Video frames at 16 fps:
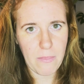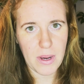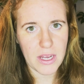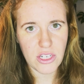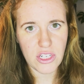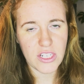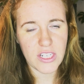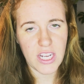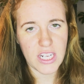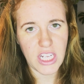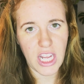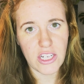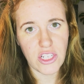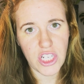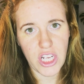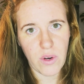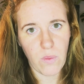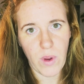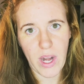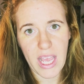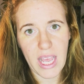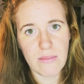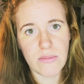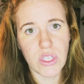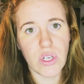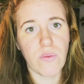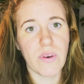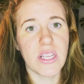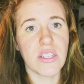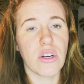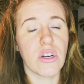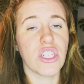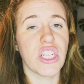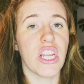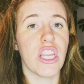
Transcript: much attention when it comes to research.